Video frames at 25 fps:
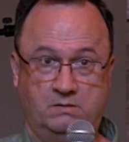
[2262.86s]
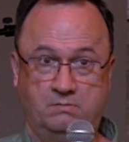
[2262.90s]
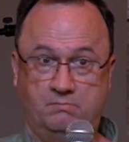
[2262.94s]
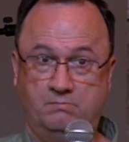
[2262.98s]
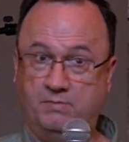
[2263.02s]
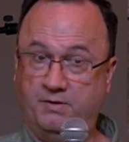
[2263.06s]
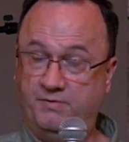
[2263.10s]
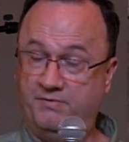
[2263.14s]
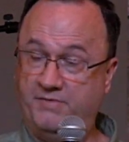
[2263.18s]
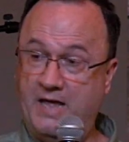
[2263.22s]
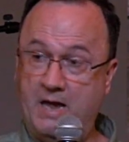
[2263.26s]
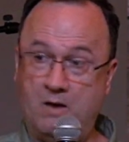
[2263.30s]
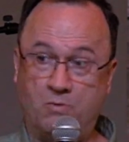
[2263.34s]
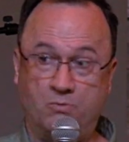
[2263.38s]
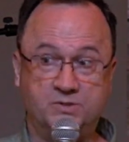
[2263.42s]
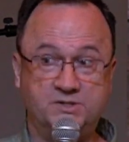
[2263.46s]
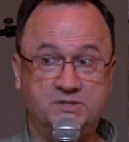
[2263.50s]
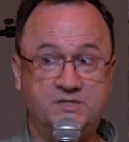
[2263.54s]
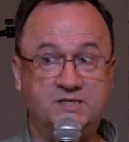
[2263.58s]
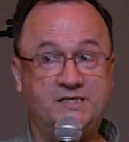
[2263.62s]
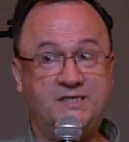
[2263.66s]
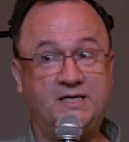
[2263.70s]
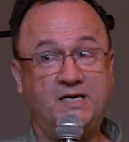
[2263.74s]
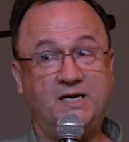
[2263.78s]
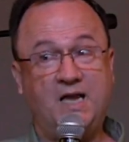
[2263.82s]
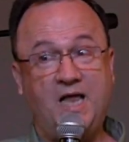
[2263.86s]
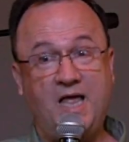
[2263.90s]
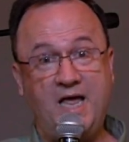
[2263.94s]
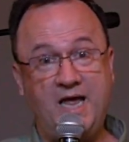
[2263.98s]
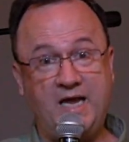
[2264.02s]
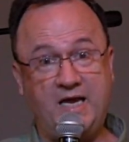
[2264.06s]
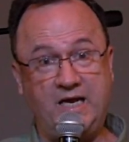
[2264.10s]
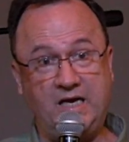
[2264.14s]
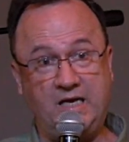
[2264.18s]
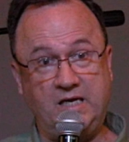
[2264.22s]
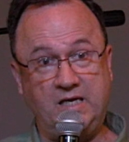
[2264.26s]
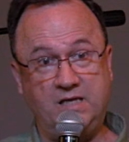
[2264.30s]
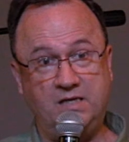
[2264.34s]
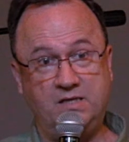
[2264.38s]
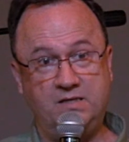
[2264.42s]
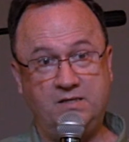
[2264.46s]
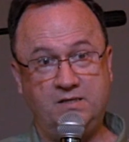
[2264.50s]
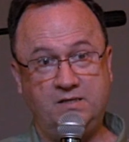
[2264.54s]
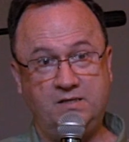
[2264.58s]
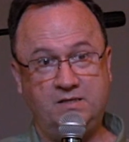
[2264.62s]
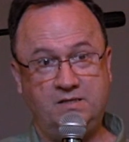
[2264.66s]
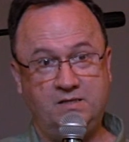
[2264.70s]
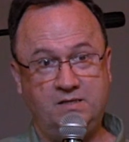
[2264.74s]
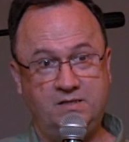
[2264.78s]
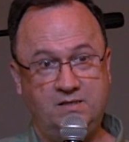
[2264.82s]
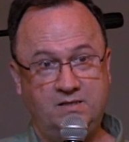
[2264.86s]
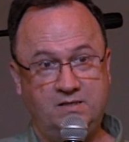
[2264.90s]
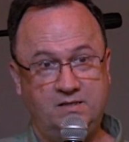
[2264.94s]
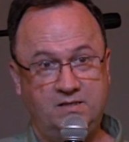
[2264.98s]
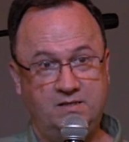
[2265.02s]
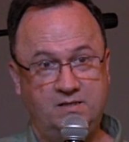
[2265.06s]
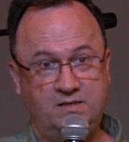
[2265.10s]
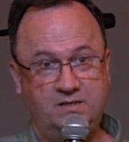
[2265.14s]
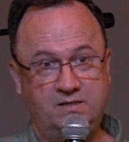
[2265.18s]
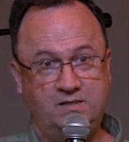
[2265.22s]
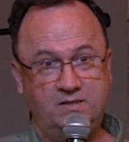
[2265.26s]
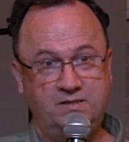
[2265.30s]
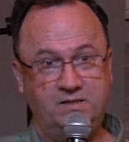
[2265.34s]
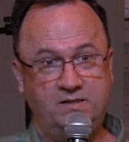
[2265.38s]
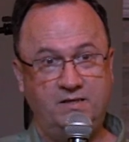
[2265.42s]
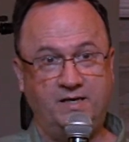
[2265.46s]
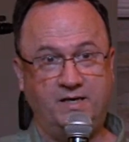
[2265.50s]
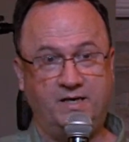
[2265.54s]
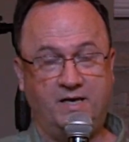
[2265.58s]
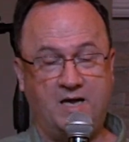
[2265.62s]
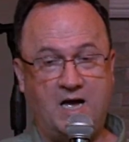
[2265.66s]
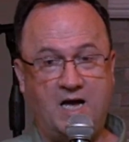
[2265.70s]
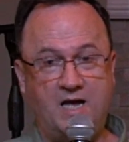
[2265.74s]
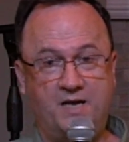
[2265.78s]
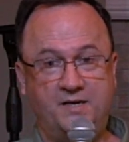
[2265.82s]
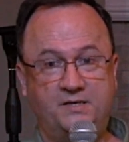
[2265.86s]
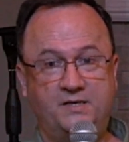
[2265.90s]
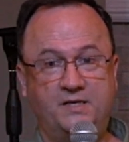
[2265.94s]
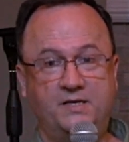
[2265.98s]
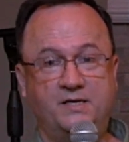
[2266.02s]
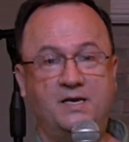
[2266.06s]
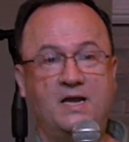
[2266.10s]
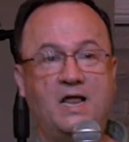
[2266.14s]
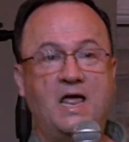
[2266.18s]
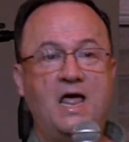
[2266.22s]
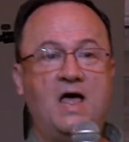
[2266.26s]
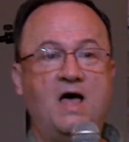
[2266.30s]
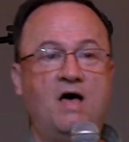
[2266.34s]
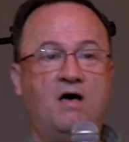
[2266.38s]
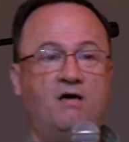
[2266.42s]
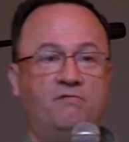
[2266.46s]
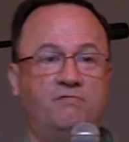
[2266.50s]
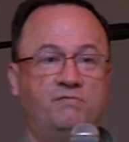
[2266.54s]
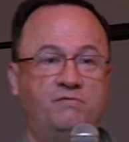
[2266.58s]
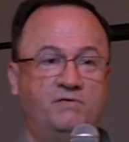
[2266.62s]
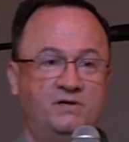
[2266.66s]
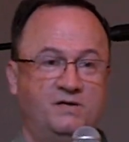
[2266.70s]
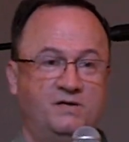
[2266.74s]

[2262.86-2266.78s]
But that was a delay that God didn't have